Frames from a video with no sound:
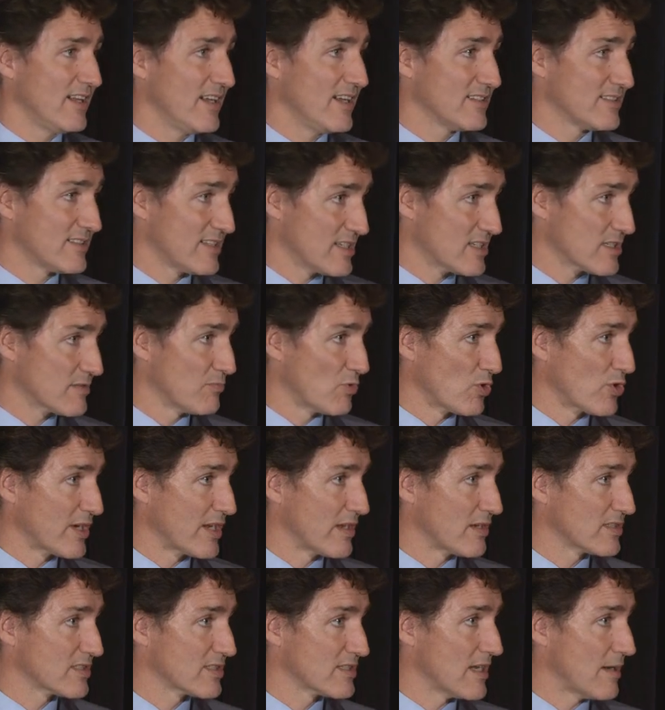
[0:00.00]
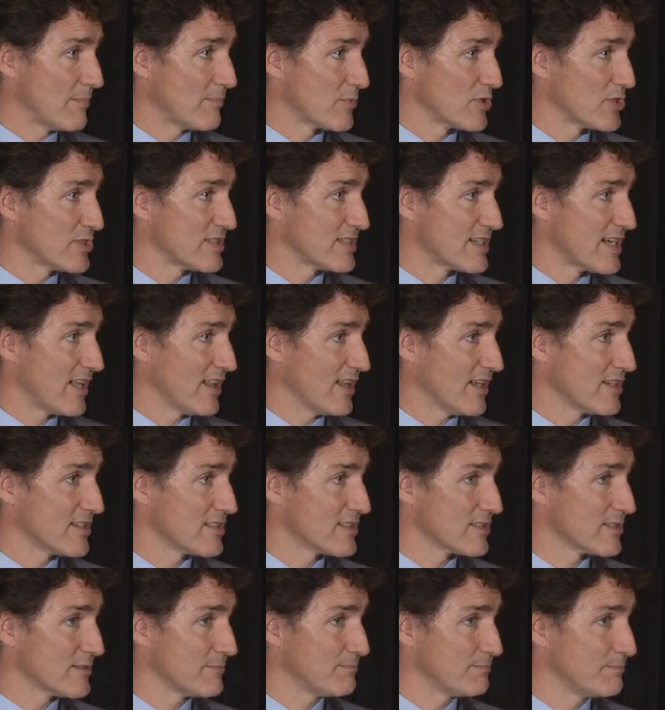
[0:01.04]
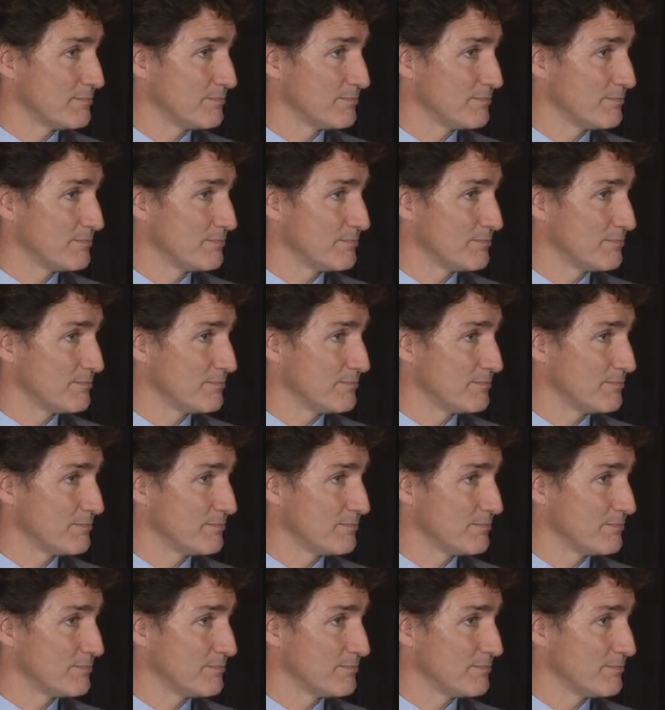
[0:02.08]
as this morning's numbers tell us.